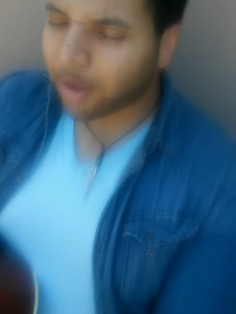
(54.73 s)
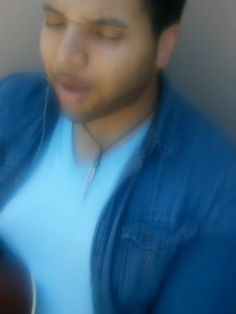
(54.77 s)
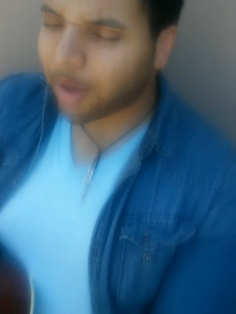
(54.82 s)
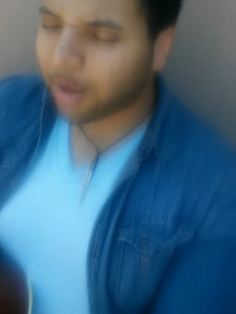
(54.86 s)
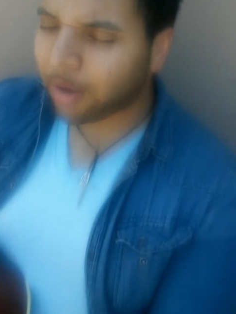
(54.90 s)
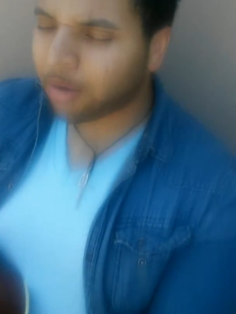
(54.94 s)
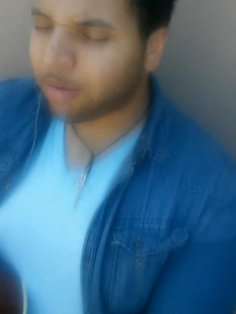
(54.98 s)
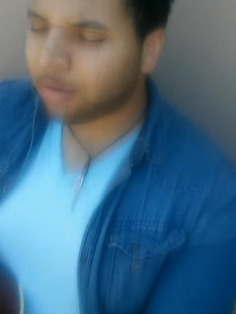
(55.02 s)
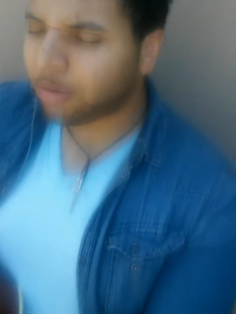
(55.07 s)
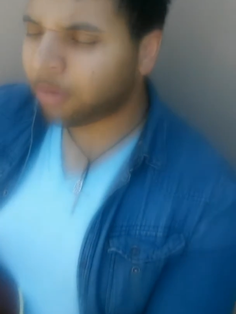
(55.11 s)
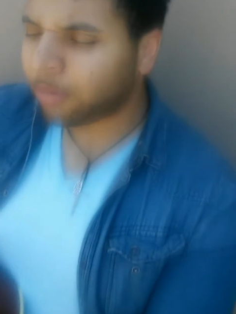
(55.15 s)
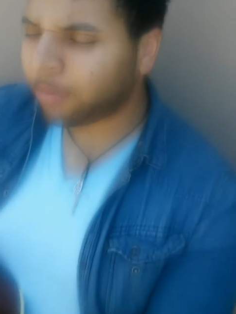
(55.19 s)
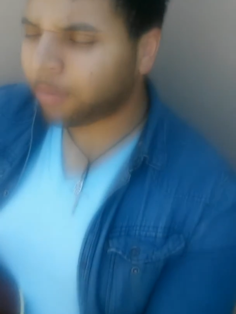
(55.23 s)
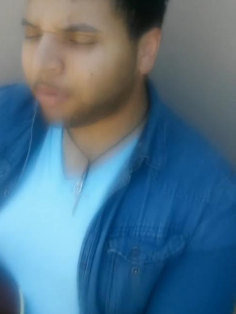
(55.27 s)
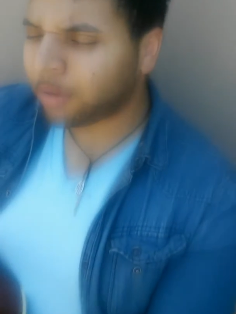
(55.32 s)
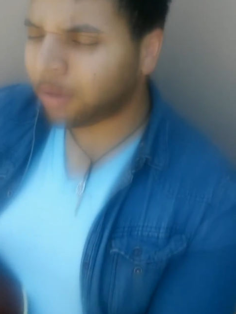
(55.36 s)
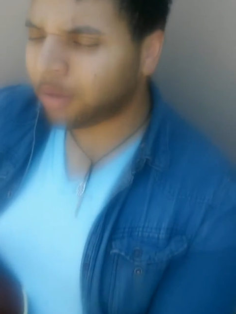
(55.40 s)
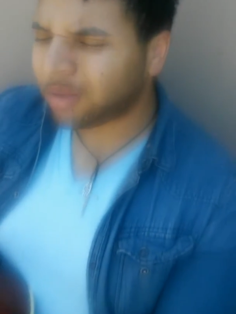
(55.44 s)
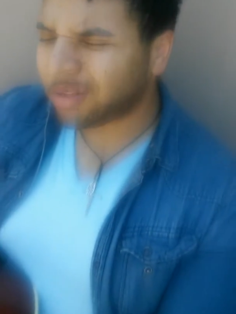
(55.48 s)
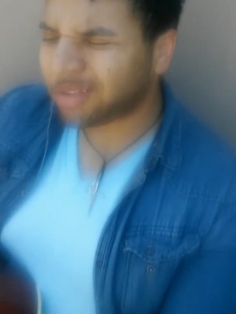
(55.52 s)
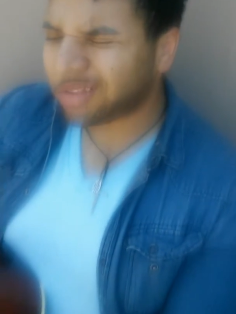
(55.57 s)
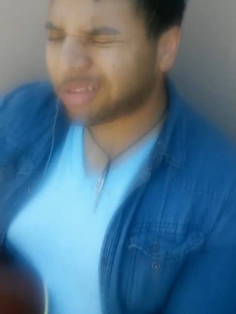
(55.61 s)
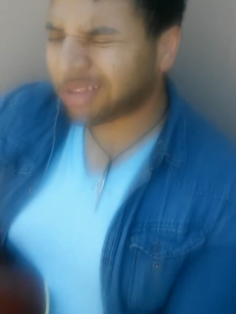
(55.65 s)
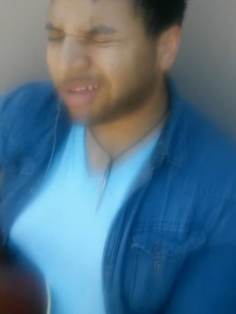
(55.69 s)
I'll
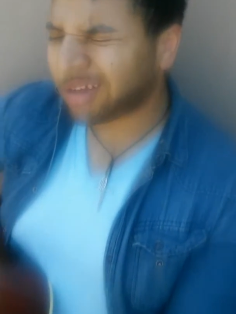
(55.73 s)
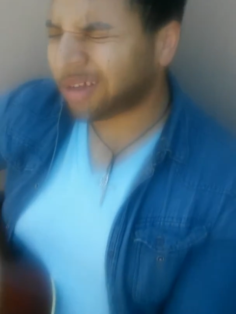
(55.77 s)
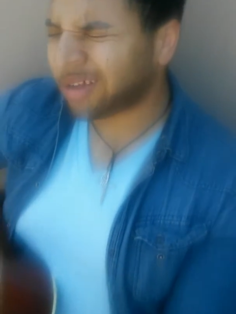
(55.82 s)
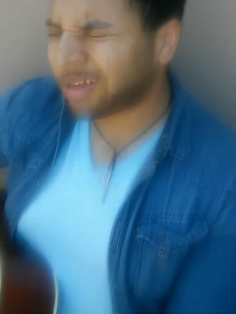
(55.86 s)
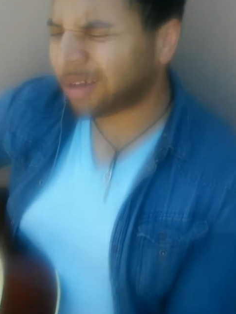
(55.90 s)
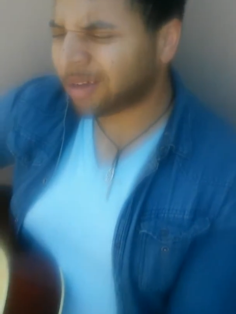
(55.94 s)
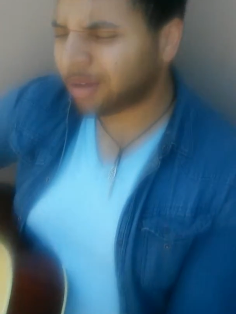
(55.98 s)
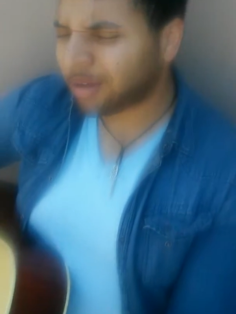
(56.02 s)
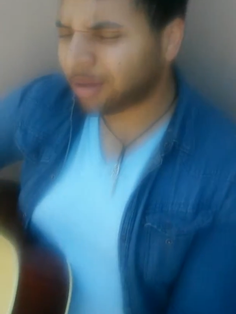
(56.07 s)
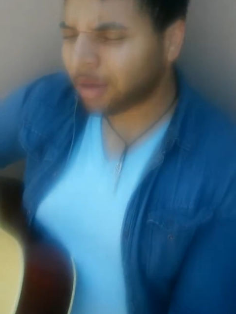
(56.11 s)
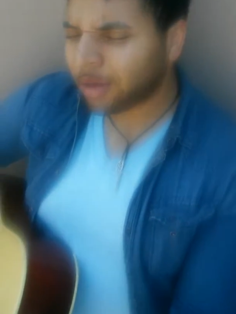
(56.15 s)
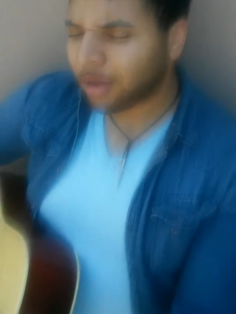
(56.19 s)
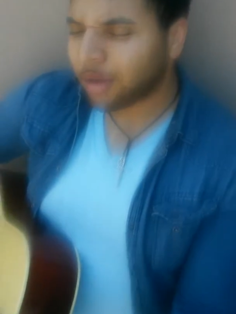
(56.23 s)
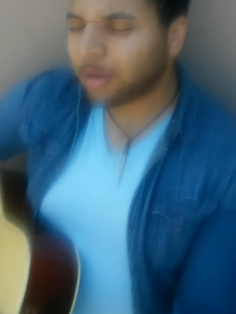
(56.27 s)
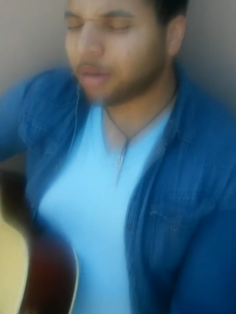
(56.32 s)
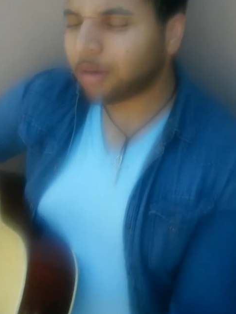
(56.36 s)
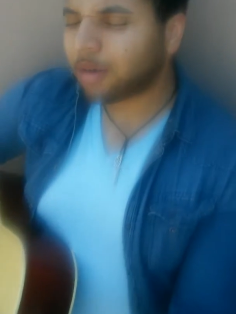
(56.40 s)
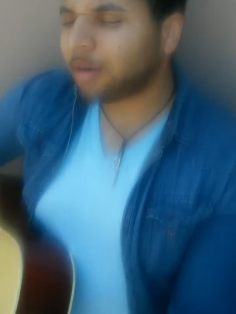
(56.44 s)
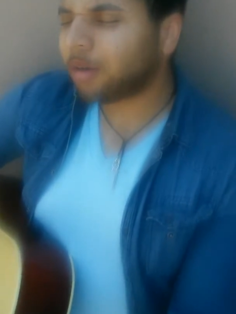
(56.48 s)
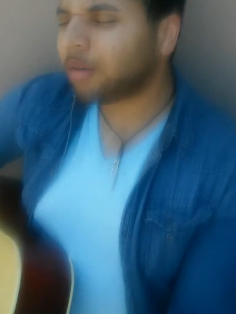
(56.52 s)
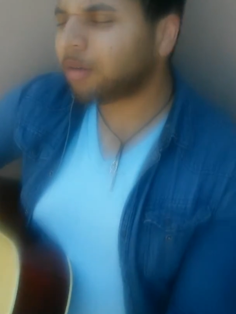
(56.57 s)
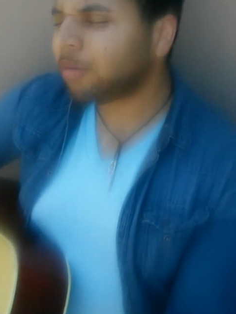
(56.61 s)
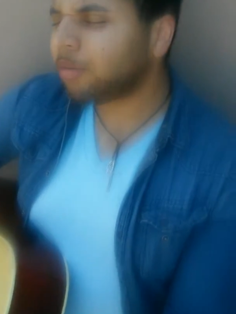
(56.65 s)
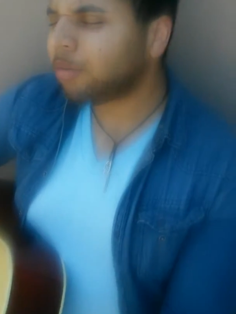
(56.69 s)
be there
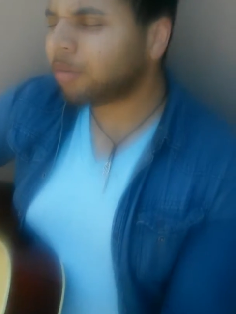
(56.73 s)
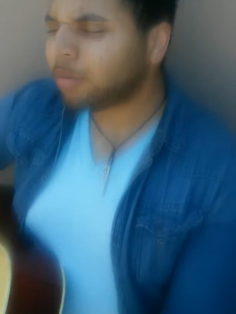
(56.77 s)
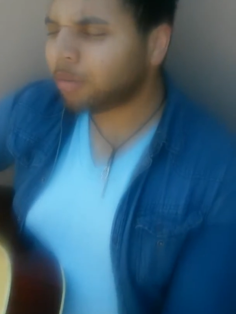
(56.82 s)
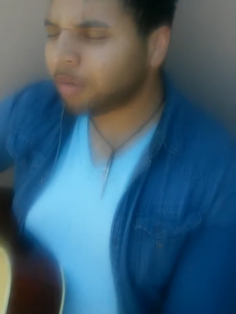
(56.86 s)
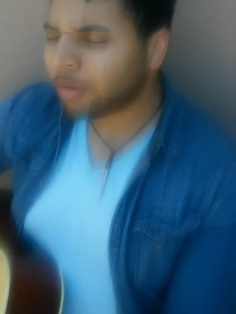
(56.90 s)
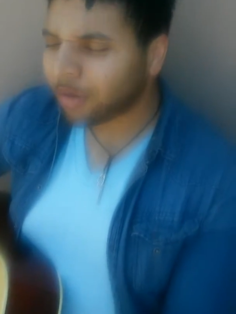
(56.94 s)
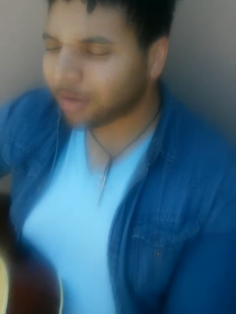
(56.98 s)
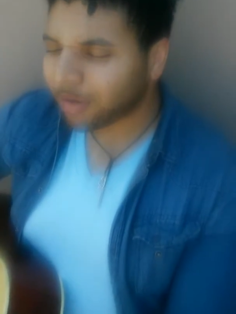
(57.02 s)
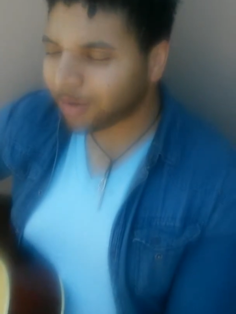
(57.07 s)
no